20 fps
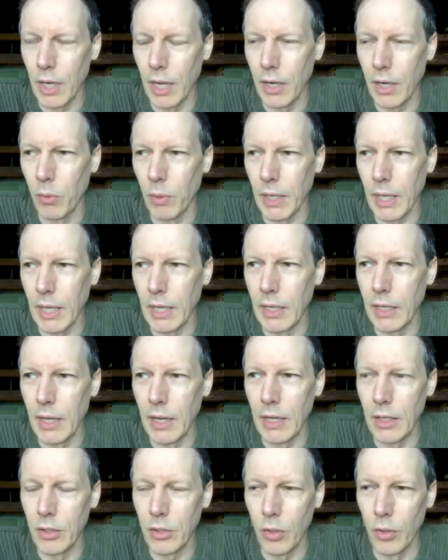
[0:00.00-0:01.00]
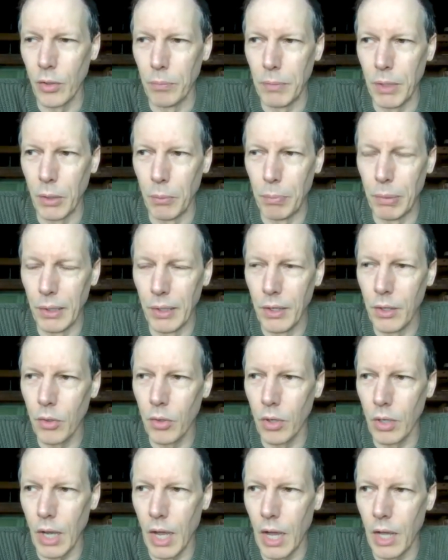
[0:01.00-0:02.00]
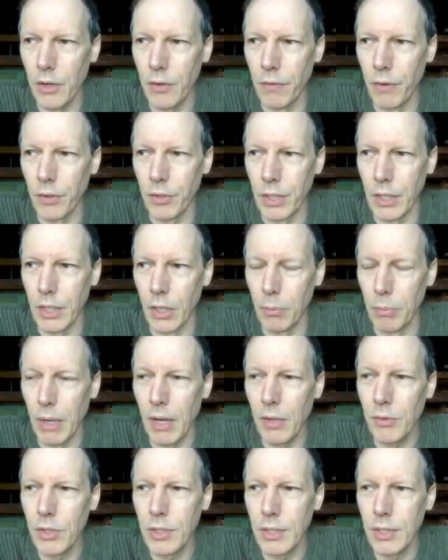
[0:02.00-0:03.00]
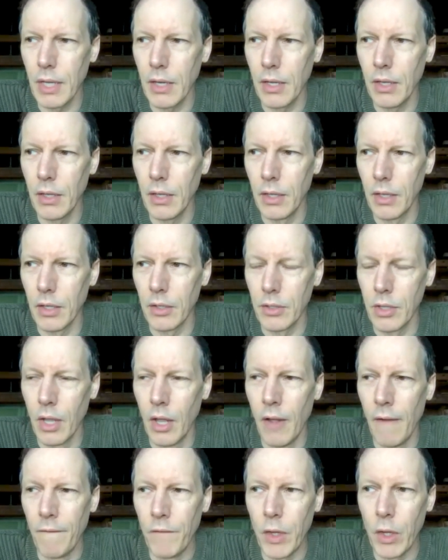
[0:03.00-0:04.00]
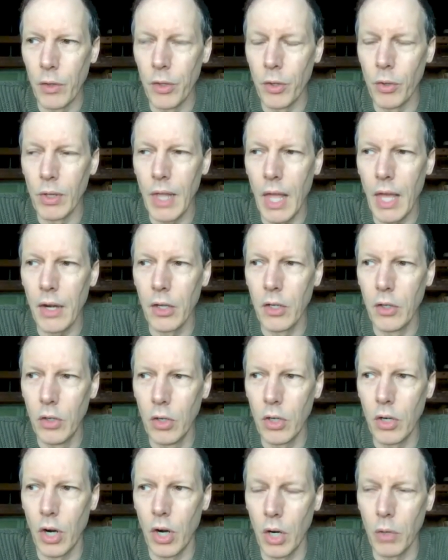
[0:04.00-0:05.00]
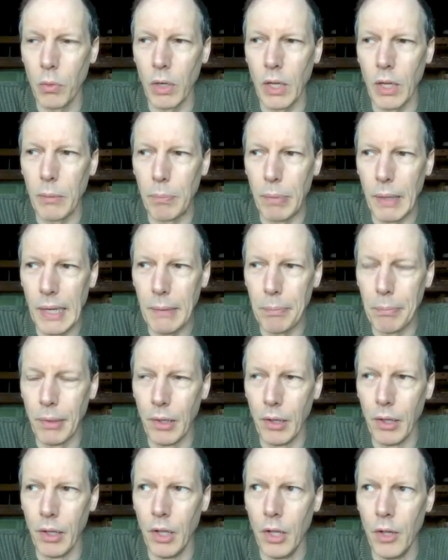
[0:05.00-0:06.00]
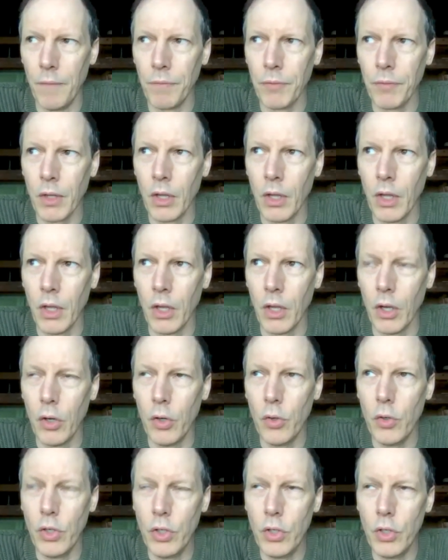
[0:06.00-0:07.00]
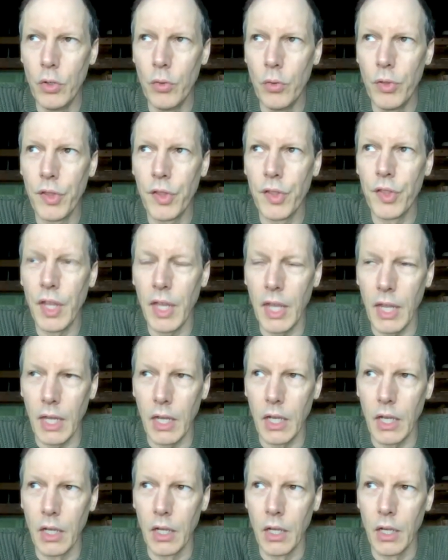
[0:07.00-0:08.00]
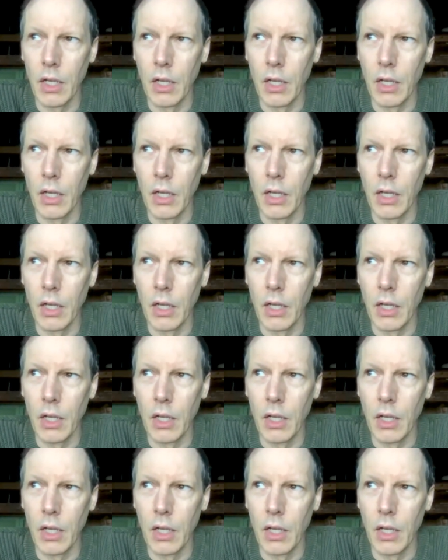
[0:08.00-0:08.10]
I don't want to get into any sort of, political controversy here, but I'll just say this, there are a lot of good, hardworking people who you think